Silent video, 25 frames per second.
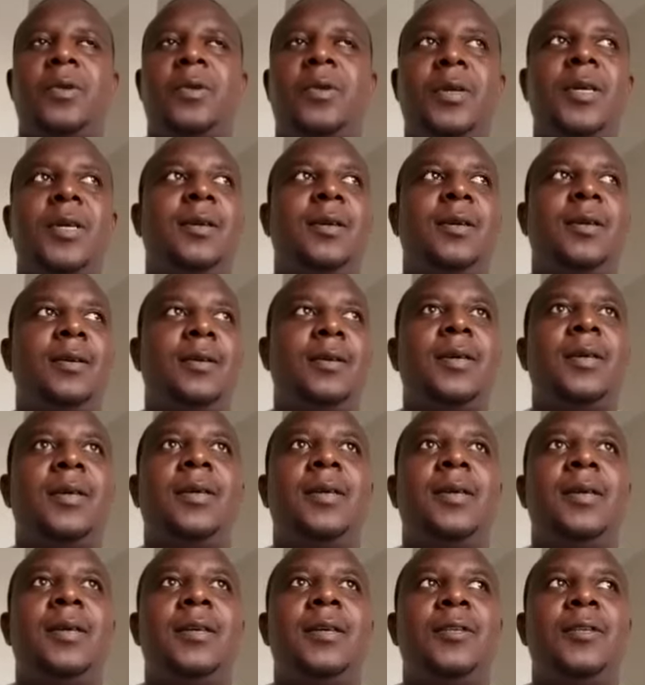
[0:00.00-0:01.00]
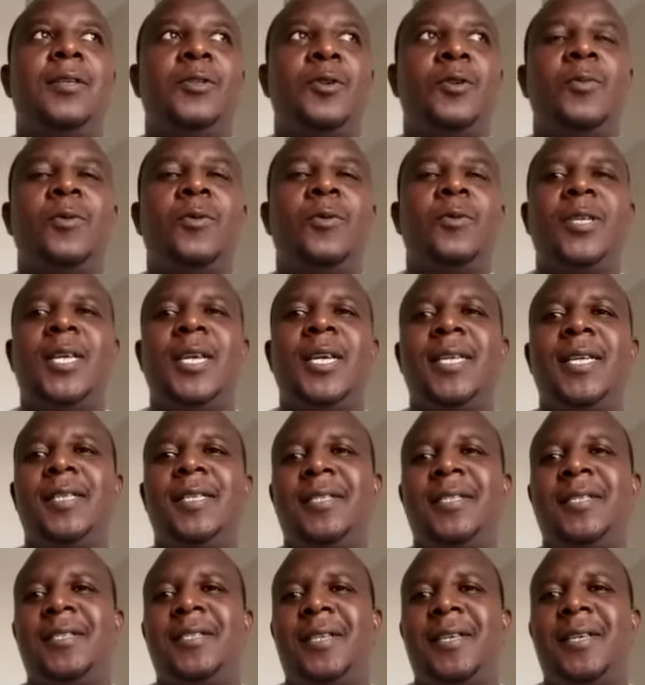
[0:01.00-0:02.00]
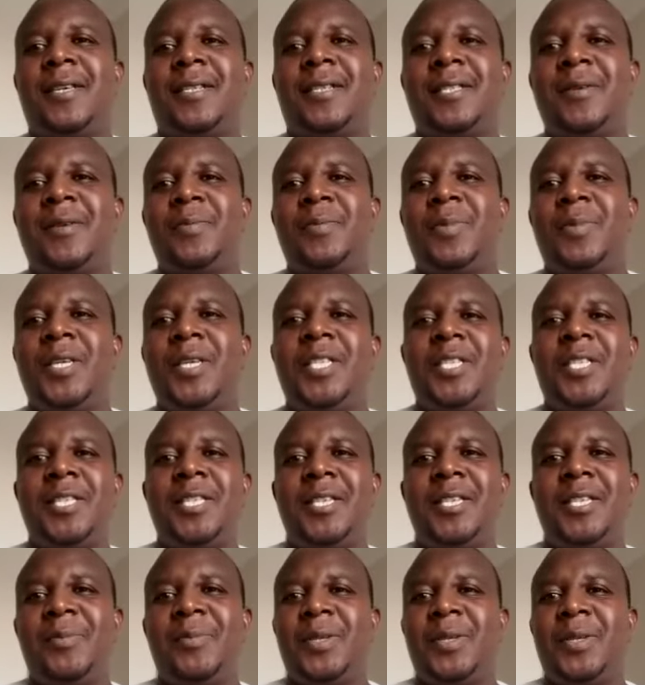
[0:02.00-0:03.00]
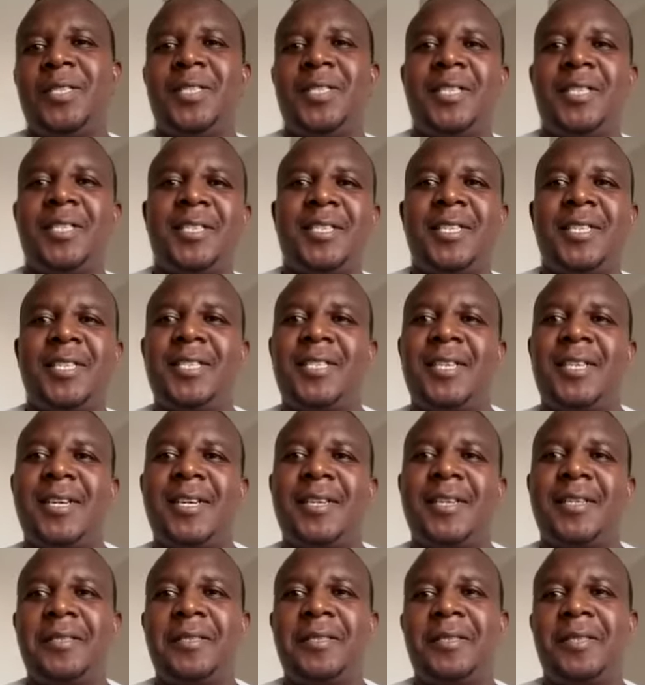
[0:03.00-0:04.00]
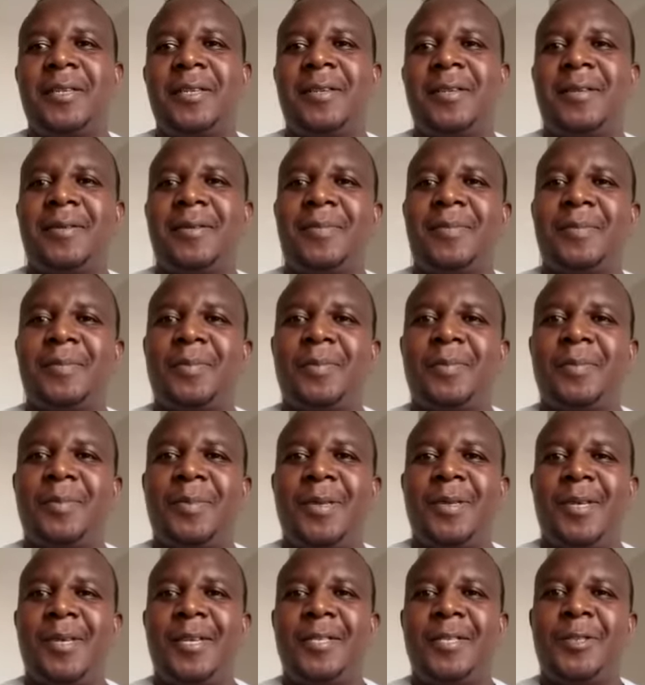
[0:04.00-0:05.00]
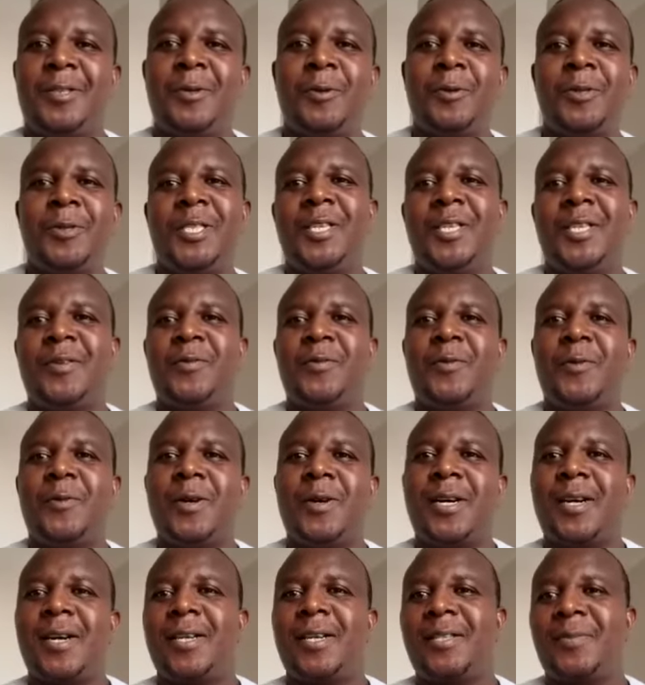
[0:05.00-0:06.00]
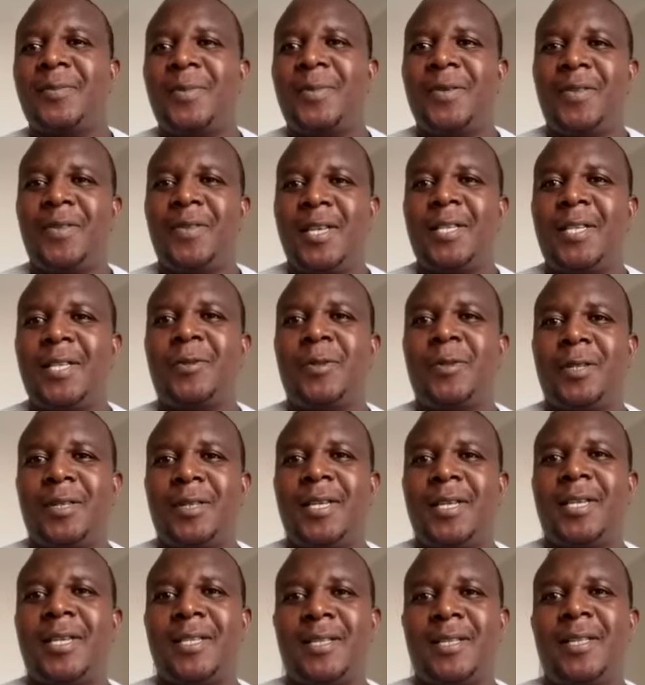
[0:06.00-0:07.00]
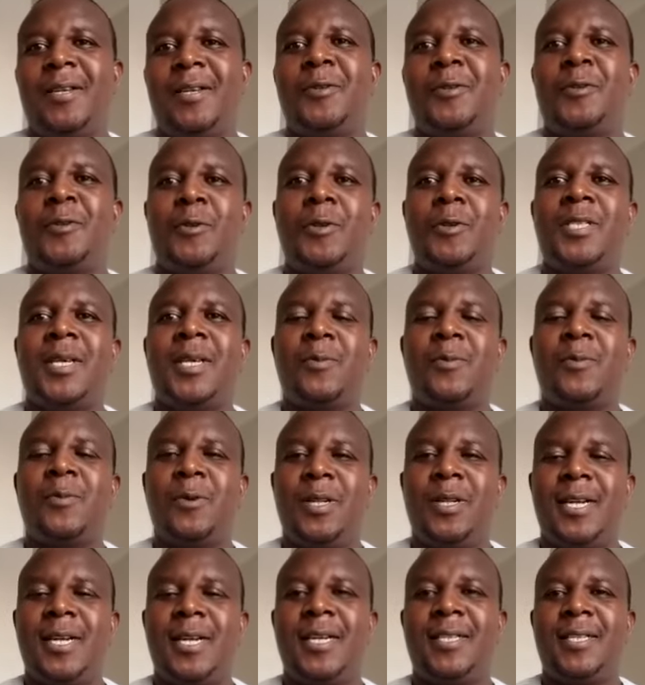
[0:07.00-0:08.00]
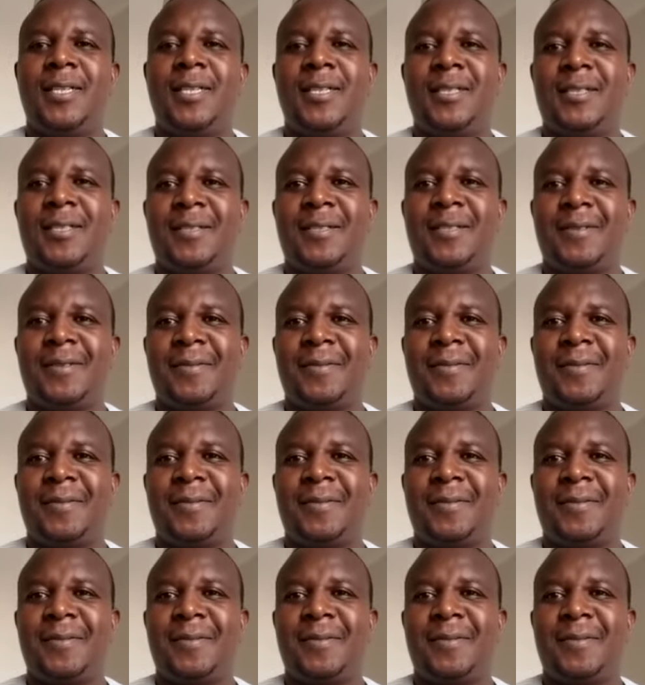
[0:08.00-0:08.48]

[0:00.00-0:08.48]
Okay, okay. So modalities are CBT, person-centered, solution focused. That's what those are modalities.